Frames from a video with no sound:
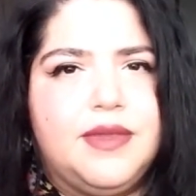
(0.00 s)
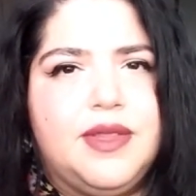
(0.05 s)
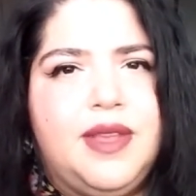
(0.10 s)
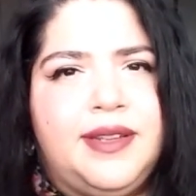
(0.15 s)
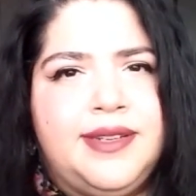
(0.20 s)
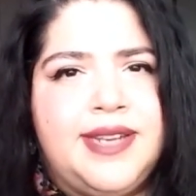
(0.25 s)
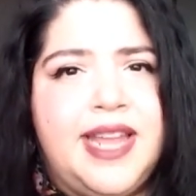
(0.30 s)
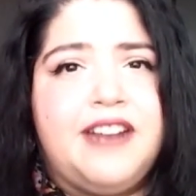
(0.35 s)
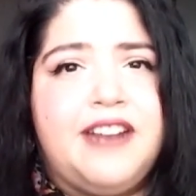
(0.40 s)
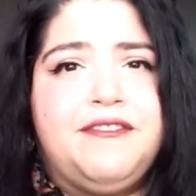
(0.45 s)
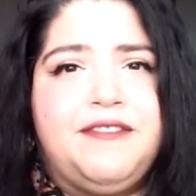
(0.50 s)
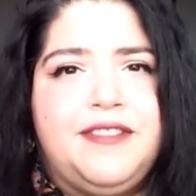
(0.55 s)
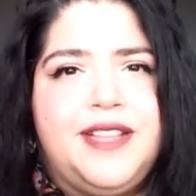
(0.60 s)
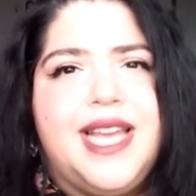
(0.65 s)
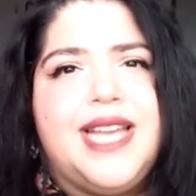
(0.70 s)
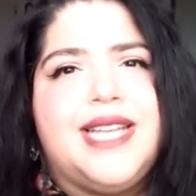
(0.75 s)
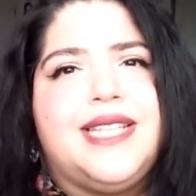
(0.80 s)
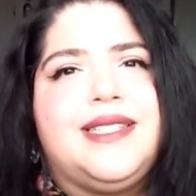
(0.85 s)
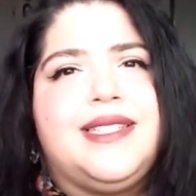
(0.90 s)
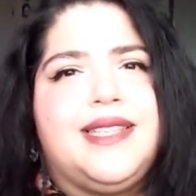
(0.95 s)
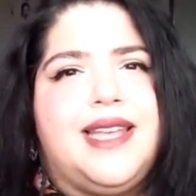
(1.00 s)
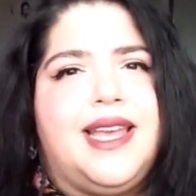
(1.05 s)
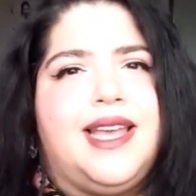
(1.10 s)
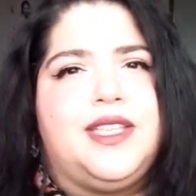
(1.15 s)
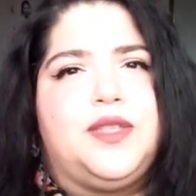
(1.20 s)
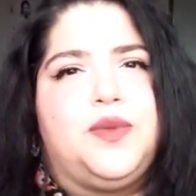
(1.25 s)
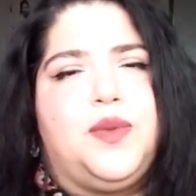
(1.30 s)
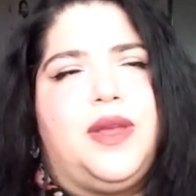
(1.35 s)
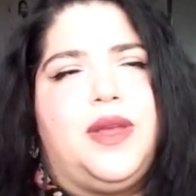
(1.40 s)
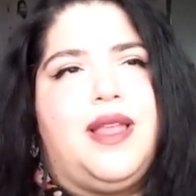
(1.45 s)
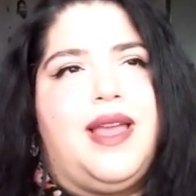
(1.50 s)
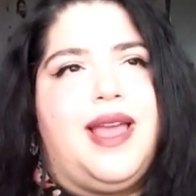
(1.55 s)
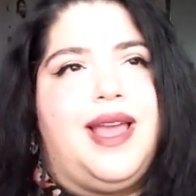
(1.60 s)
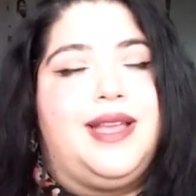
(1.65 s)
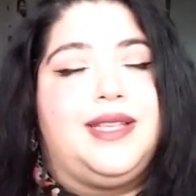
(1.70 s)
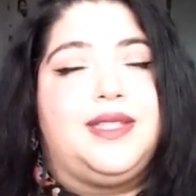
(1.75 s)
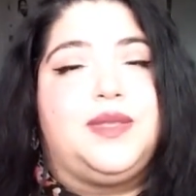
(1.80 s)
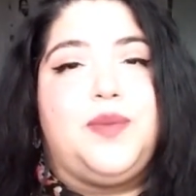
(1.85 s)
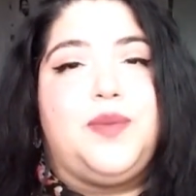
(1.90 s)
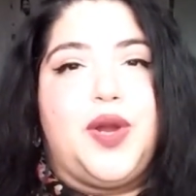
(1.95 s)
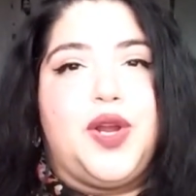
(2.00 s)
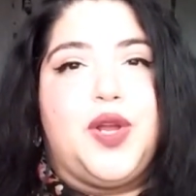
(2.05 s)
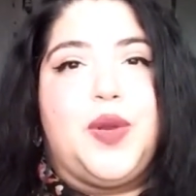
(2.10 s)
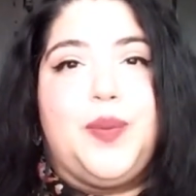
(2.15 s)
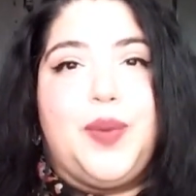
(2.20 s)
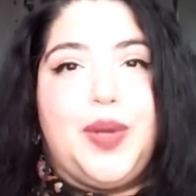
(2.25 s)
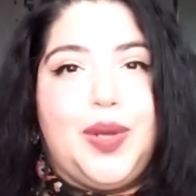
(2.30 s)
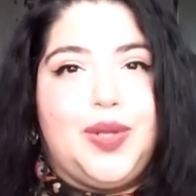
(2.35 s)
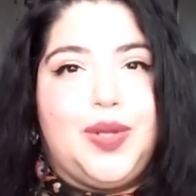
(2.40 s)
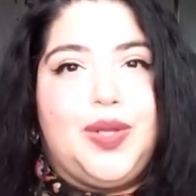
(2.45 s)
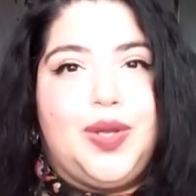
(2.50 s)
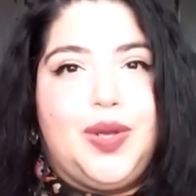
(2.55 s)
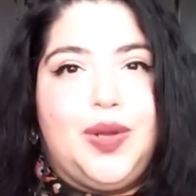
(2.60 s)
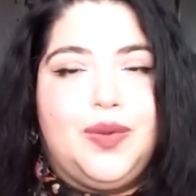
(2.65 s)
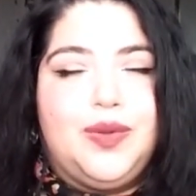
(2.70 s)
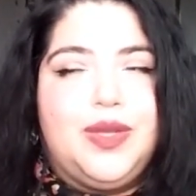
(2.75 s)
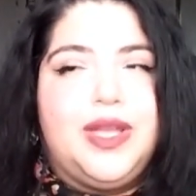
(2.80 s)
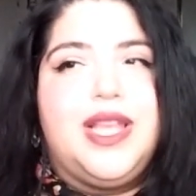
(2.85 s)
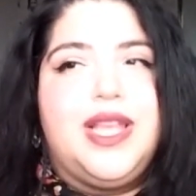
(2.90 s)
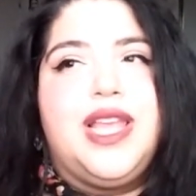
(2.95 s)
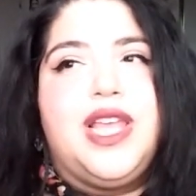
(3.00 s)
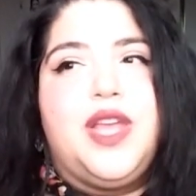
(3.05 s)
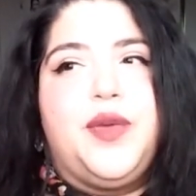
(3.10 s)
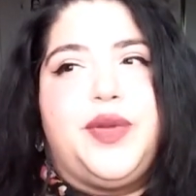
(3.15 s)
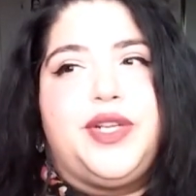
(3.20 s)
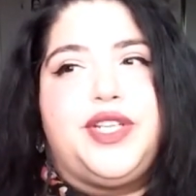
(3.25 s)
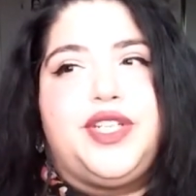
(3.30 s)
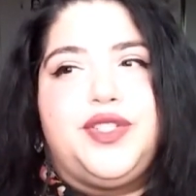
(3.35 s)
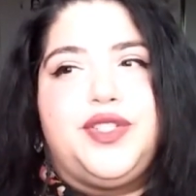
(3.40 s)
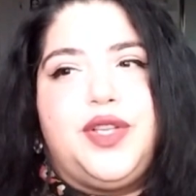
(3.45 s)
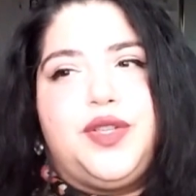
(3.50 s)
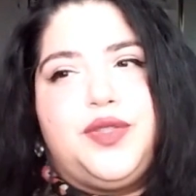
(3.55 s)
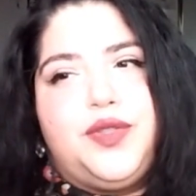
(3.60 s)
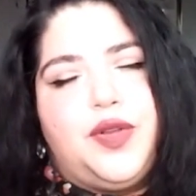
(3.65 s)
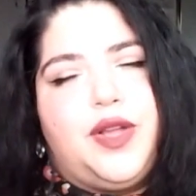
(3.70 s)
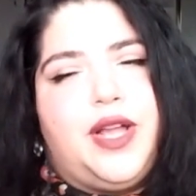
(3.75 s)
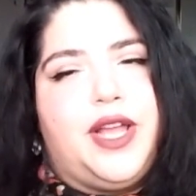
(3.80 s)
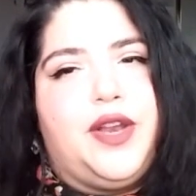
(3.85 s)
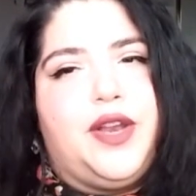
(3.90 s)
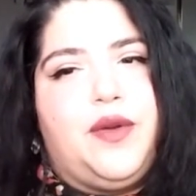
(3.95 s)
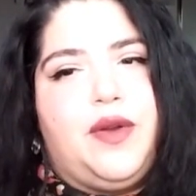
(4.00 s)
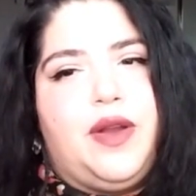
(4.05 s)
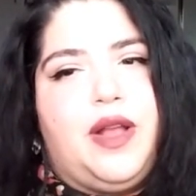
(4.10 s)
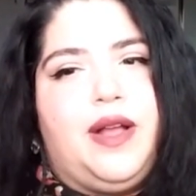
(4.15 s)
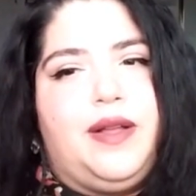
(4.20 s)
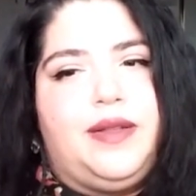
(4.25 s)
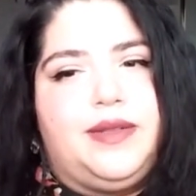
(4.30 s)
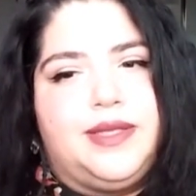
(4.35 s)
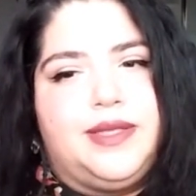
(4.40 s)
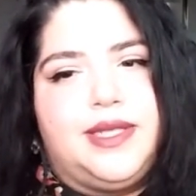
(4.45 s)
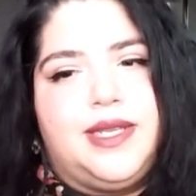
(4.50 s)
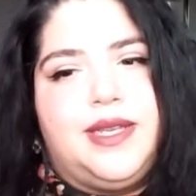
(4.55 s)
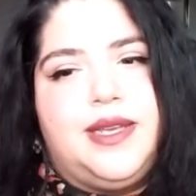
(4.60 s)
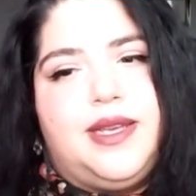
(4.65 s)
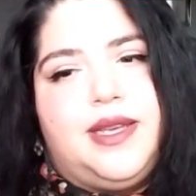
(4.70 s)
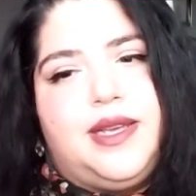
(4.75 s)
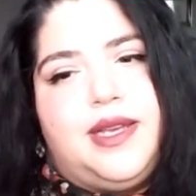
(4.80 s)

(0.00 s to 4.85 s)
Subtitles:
on Netflix, as well as Marco Polo, which is also kind of around